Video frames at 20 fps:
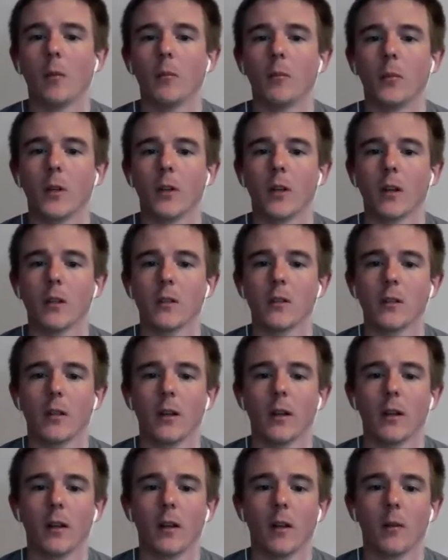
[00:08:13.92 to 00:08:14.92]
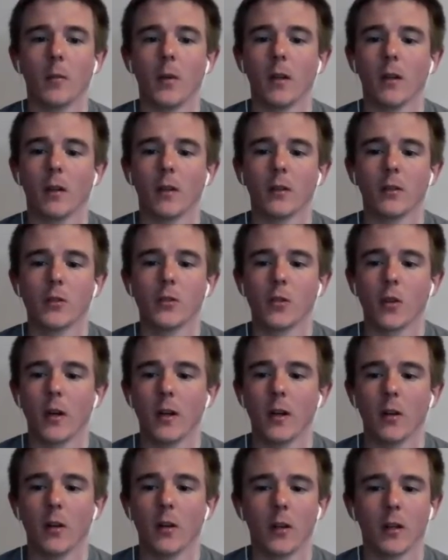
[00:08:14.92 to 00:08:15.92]
because, the
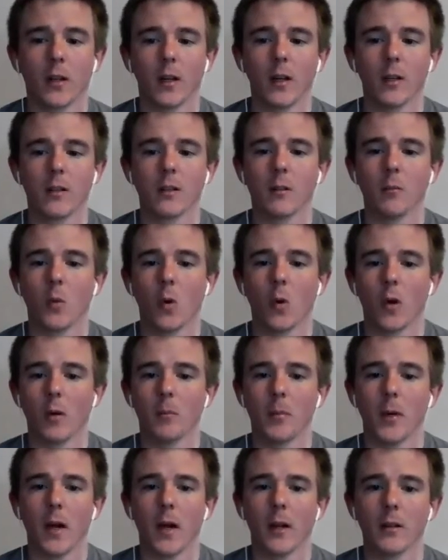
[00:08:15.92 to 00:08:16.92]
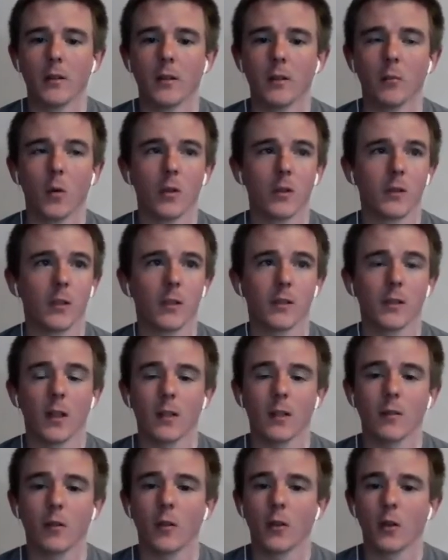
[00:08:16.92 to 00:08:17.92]
straighter it gets, the more it bends, the more
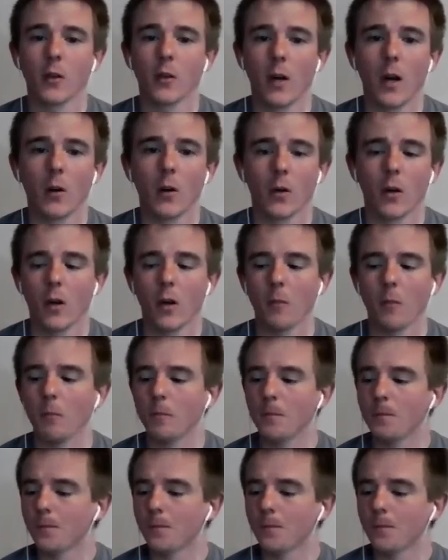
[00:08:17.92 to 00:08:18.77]
successful your outcome.